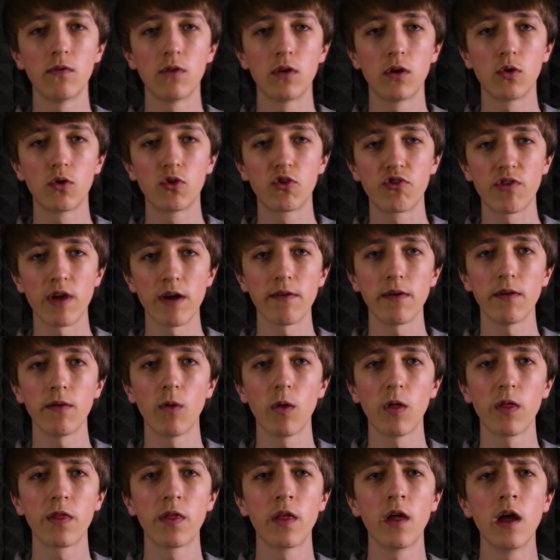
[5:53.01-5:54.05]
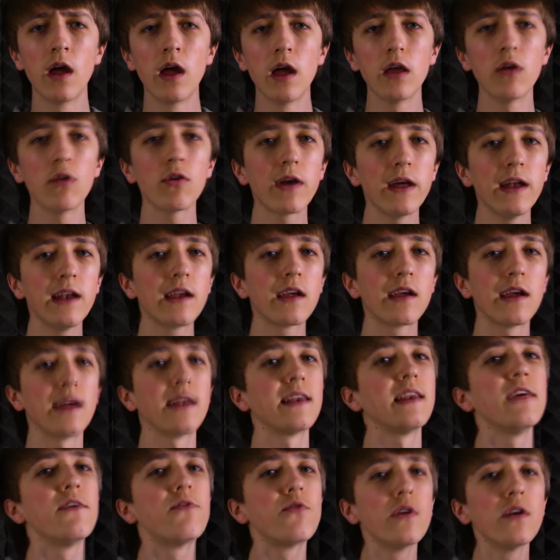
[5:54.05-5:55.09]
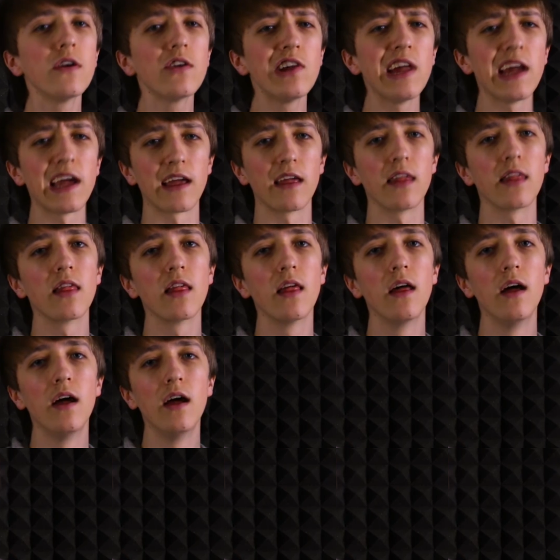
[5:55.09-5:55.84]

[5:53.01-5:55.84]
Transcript: to travel with, you can get different length.